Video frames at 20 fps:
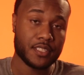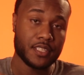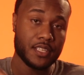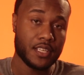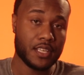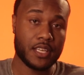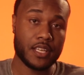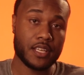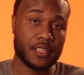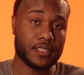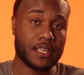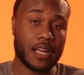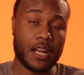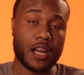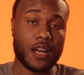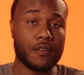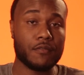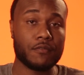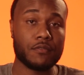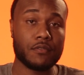city kids that
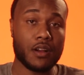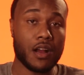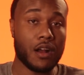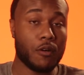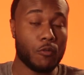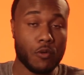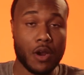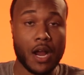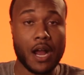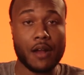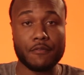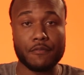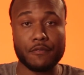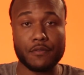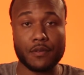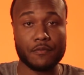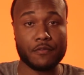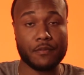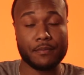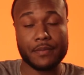come from where I'm
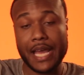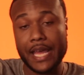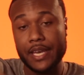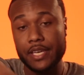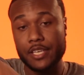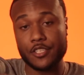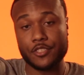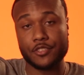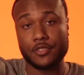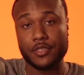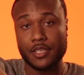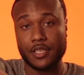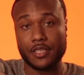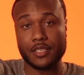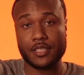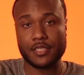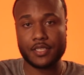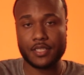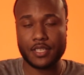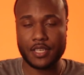from that district in
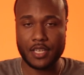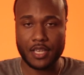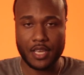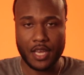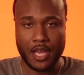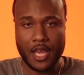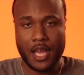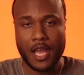the city.